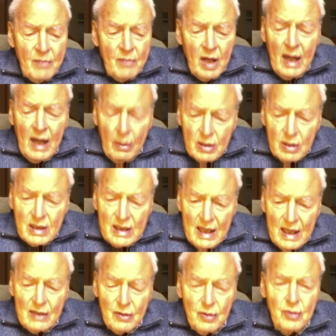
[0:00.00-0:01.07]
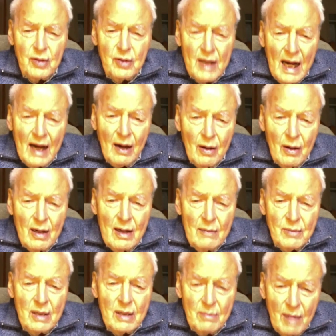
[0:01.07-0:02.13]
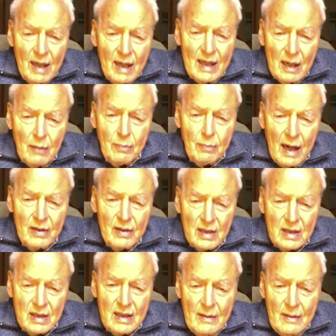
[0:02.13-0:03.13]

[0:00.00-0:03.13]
and I will say it to you now, because it might help others.